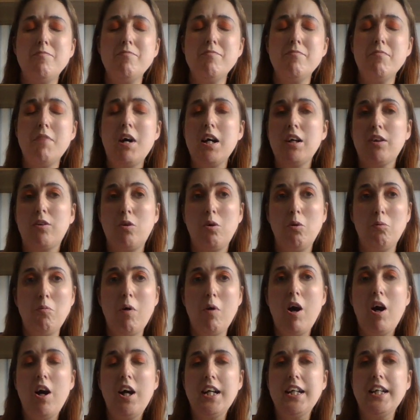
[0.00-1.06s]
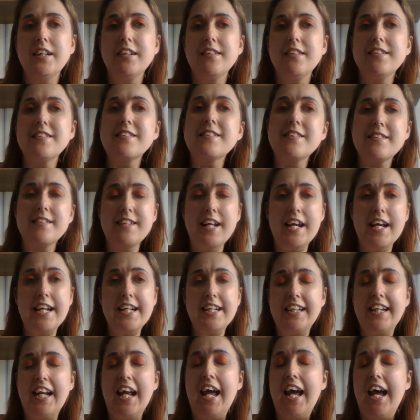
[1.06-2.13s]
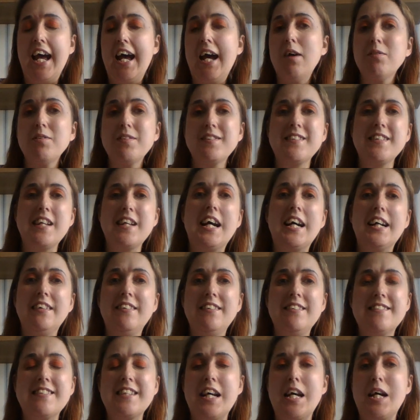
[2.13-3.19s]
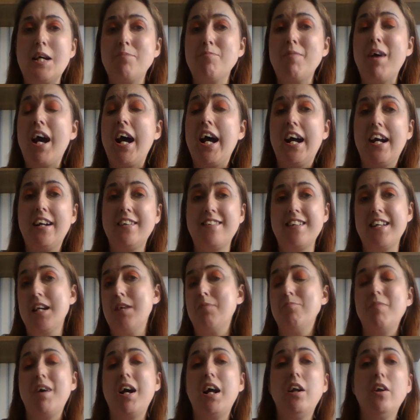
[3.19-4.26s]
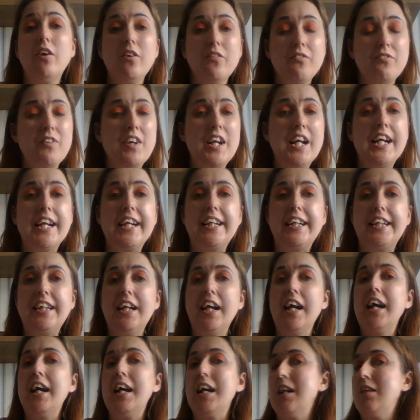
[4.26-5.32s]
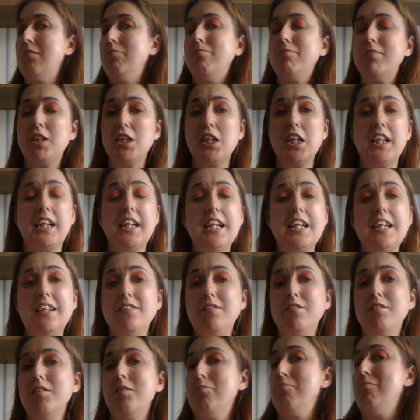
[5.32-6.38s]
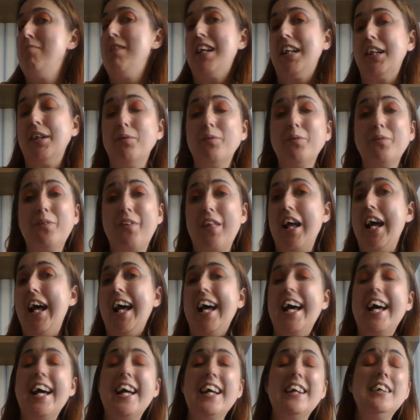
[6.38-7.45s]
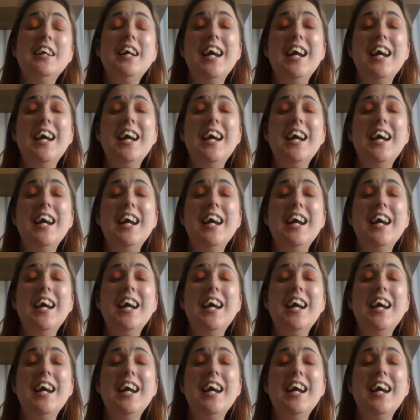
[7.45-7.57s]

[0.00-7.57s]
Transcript: Michael Wyatt's steakhouse, and I had a lovely chicken meal there,